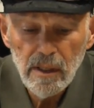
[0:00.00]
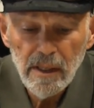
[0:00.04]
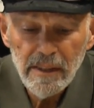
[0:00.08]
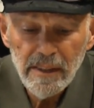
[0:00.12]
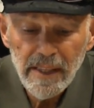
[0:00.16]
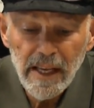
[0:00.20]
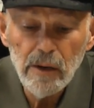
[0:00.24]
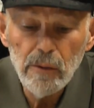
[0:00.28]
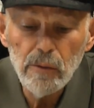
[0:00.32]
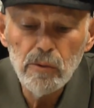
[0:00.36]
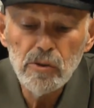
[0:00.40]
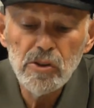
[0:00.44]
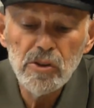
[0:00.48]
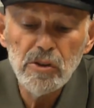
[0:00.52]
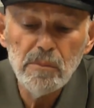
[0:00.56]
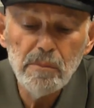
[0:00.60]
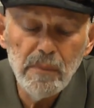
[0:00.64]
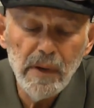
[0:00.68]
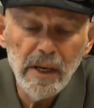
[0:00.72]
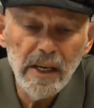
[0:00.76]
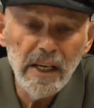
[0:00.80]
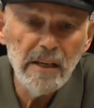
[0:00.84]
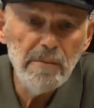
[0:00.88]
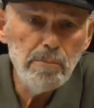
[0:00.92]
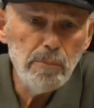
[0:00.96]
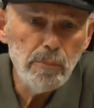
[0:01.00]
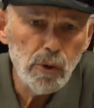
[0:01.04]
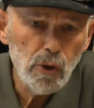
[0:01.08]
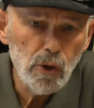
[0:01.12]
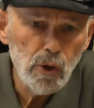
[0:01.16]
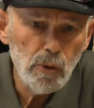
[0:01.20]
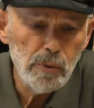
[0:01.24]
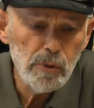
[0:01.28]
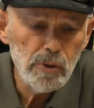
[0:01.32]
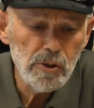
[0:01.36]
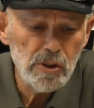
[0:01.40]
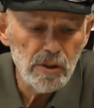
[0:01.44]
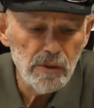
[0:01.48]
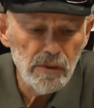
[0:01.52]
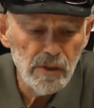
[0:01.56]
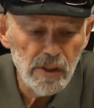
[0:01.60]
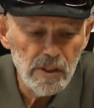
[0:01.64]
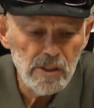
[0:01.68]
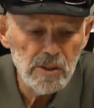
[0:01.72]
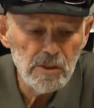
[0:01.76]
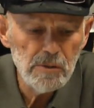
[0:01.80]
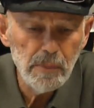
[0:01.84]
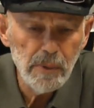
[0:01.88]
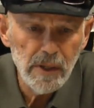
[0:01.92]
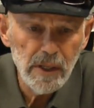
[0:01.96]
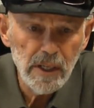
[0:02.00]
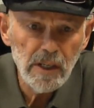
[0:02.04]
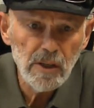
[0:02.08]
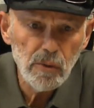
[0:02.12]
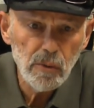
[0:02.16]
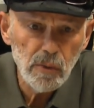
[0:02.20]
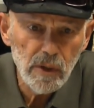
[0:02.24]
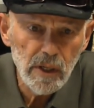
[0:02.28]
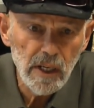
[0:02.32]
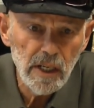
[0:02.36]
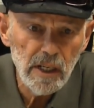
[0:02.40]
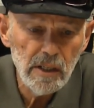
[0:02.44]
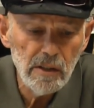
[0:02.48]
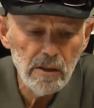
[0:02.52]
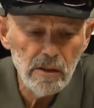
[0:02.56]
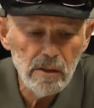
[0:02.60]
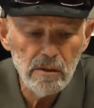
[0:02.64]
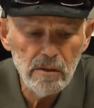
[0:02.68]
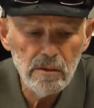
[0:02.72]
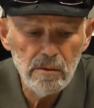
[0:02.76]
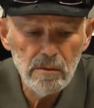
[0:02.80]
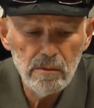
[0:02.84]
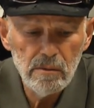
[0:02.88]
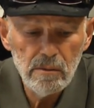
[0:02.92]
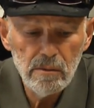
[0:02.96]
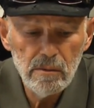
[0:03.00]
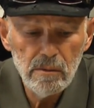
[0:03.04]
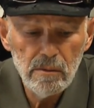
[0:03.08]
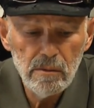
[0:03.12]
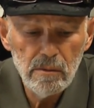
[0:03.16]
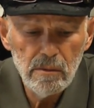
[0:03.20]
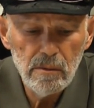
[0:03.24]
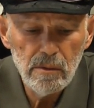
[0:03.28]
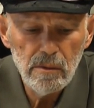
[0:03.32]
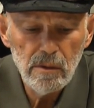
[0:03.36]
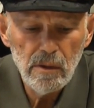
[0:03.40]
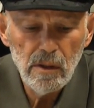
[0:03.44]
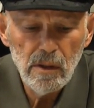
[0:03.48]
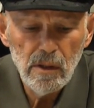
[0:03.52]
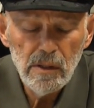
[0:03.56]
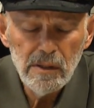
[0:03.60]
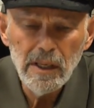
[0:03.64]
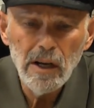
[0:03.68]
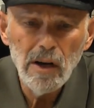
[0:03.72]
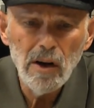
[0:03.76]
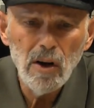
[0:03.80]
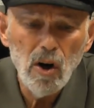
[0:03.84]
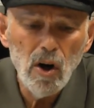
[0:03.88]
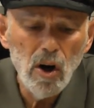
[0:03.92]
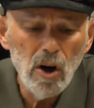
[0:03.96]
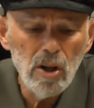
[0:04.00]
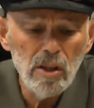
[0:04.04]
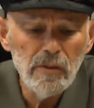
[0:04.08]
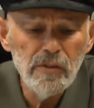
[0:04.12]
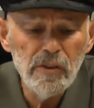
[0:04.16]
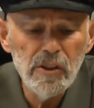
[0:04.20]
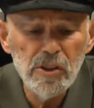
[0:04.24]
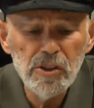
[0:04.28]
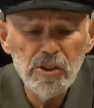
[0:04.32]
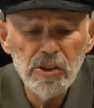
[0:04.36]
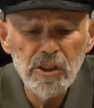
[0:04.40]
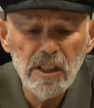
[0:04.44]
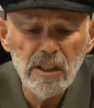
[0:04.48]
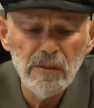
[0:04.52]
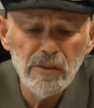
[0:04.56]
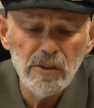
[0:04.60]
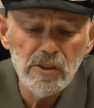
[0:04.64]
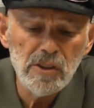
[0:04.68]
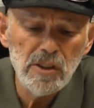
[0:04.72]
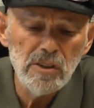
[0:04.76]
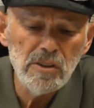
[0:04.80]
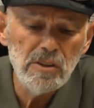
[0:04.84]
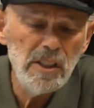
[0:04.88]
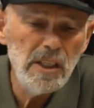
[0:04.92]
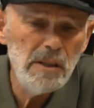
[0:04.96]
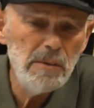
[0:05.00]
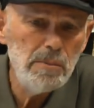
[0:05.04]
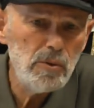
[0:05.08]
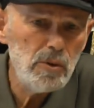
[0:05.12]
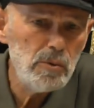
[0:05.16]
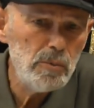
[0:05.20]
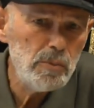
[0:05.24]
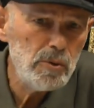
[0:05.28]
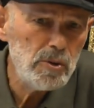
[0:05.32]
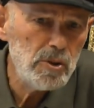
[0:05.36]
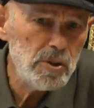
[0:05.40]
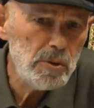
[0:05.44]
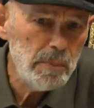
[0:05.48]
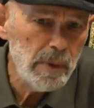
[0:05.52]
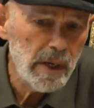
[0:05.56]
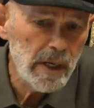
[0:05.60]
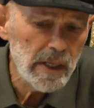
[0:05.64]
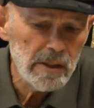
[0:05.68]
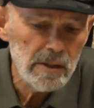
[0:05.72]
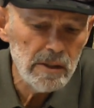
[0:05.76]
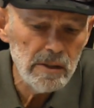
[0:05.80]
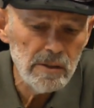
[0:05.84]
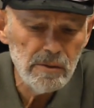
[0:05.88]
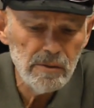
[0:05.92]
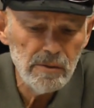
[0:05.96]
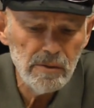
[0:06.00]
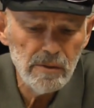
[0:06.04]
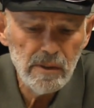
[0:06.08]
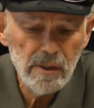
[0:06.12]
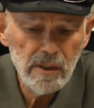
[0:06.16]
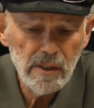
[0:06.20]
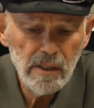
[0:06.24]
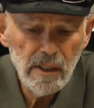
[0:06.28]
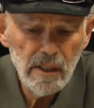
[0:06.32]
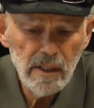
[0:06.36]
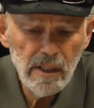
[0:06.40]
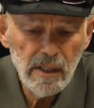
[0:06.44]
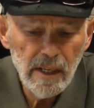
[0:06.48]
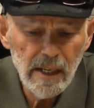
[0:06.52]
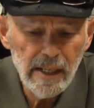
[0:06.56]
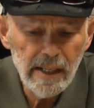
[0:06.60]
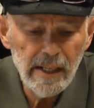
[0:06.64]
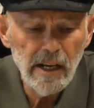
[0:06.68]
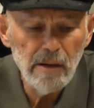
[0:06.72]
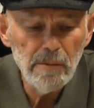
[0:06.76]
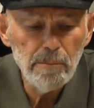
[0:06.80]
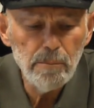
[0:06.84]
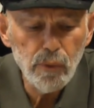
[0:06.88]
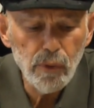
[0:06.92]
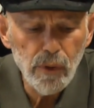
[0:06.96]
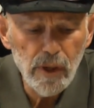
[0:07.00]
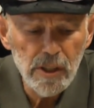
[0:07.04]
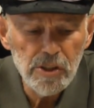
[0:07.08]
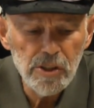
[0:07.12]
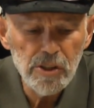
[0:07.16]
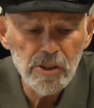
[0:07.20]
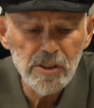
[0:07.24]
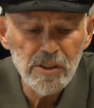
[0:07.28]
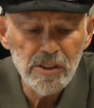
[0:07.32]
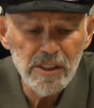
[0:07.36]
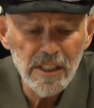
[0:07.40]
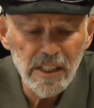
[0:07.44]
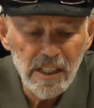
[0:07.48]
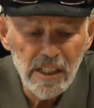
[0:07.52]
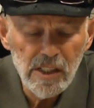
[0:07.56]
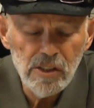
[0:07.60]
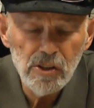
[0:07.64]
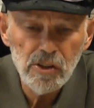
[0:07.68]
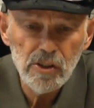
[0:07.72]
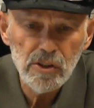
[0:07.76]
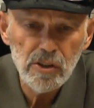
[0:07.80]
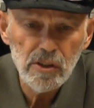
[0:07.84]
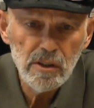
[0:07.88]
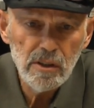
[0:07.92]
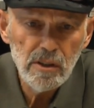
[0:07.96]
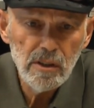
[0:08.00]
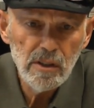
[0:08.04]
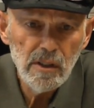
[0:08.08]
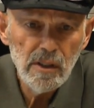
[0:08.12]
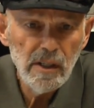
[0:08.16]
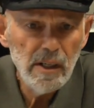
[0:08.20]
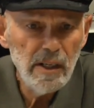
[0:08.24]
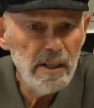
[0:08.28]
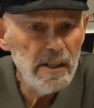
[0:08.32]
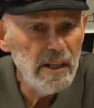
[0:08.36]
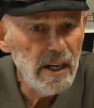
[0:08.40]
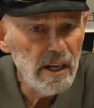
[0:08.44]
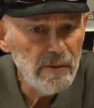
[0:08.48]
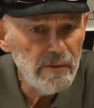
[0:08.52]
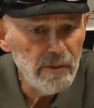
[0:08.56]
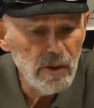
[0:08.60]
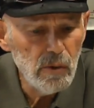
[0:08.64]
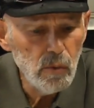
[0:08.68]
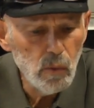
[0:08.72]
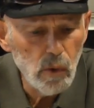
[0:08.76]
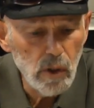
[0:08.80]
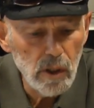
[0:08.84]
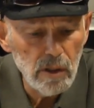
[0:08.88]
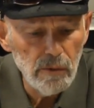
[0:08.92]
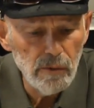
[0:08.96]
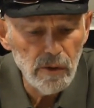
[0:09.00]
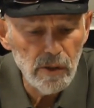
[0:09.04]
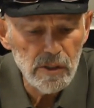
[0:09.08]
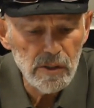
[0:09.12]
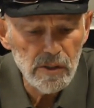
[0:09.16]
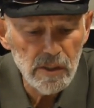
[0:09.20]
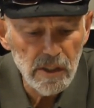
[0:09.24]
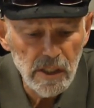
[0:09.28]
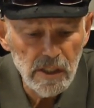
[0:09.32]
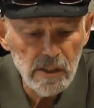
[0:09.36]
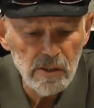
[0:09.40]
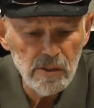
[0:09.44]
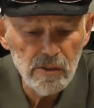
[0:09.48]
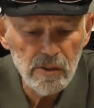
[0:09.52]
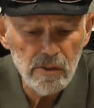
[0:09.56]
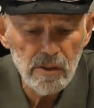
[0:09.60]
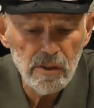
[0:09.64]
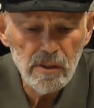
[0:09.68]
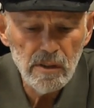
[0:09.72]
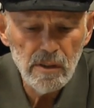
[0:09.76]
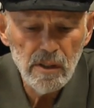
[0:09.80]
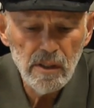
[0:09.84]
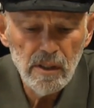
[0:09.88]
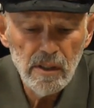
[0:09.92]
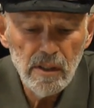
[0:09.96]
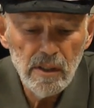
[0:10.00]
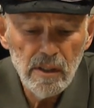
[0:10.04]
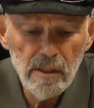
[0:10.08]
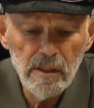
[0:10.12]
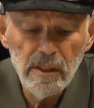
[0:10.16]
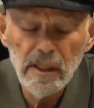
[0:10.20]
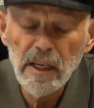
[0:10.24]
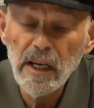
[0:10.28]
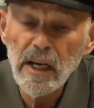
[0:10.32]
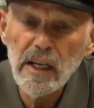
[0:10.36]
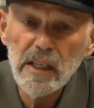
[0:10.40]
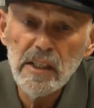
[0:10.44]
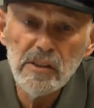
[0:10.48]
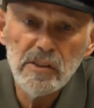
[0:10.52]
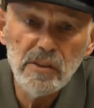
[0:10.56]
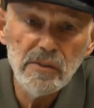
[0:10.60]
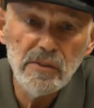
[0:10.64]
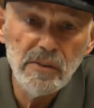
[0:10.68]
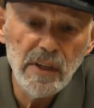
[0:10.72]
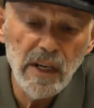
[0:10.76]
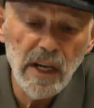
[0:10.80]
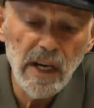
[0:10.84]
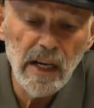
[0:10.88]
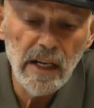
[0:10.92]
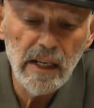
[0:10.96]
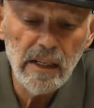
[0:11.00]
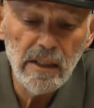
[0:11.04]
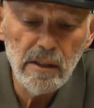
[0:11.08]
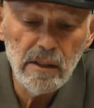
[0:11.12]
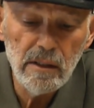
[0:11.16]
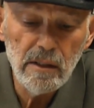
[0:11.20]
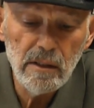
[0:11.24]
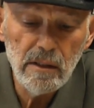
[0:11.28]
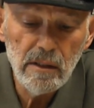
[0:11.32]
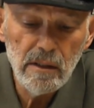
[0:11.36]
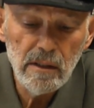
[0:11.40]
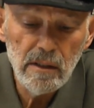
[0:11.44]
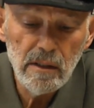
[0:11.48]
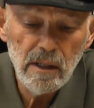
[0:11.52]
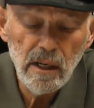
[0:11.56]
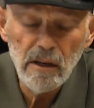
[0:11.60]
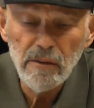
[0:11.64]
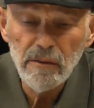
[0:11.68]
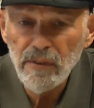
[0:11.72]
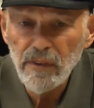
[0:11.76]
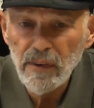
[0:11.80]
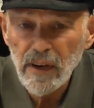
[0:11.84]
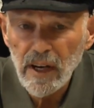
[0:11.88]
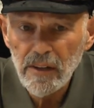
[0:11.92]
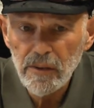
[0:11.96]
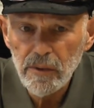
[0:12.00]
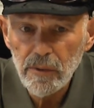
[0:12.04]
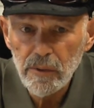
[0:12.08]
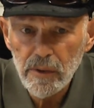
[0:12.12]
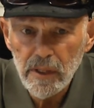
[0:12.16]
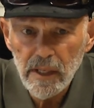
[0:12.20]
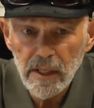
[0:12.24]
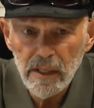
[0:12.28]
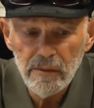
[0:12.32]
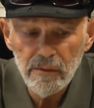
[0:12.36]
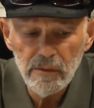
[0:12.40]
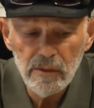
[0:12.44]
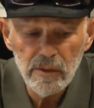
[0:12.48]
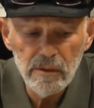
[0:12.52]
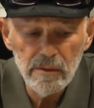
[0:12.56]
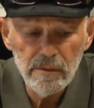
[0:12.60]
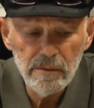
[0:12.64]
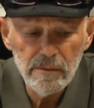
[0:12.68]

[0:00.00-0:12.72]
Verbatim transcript: That was the main purpose of his being created. Now, all of this should give us a deeper perspective on how precious each and every one of us is in the eyes of God, our Father in heaven.